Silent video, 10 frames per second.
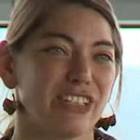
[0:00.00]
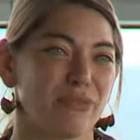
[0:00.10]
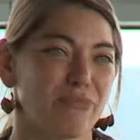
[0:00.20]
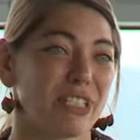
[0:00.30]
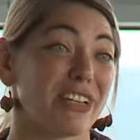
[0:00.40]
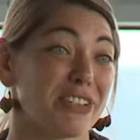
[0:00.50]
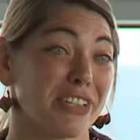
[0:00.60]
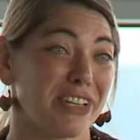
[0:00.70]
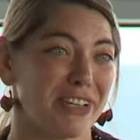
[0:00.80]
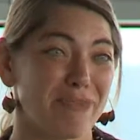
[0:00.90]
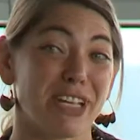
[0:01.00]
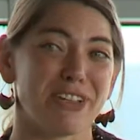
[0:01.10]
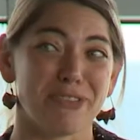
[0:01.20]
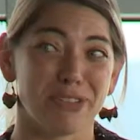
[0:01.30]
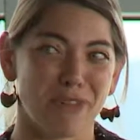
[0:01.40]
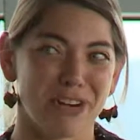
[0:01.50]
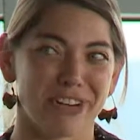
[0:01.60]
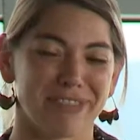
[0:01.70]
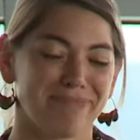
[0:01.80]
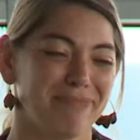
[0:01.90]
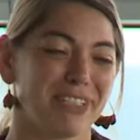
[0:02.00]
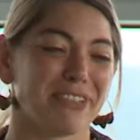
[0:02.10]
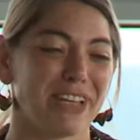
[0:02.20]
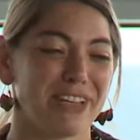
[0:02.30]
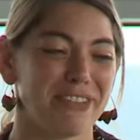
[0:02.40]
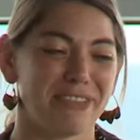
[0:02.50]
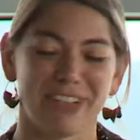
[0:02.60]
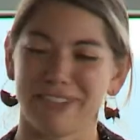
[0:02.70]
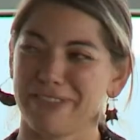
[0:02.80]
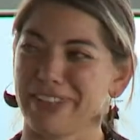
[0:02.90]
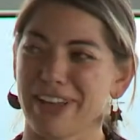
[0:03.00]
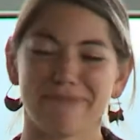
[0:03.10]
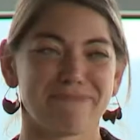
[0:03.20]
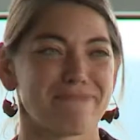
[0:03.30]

is potentially making you smarter. So thank you, DaVita, for that.